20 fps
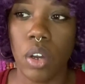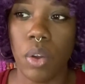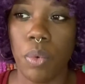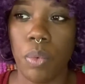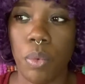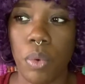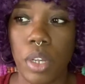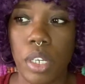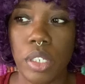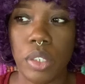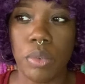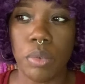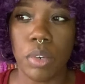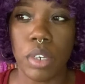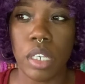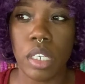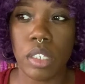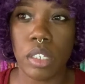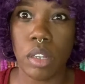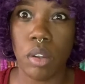which
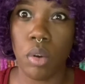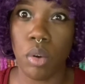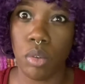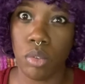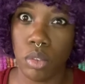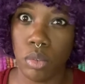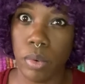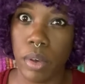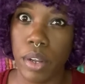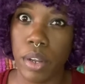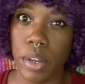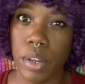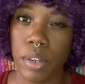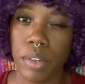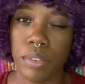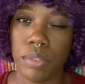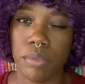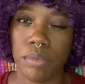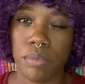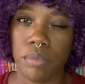was an old sweater.
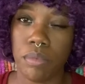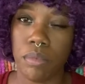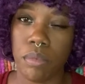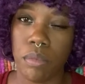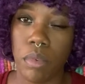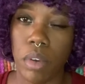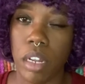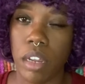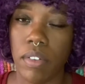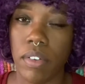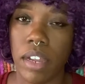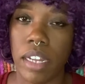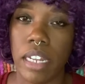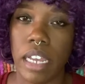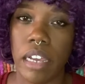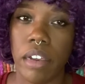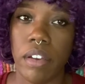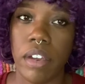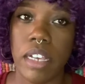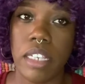Whatever, I
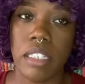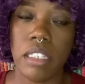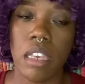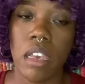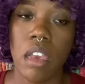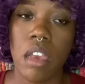digress.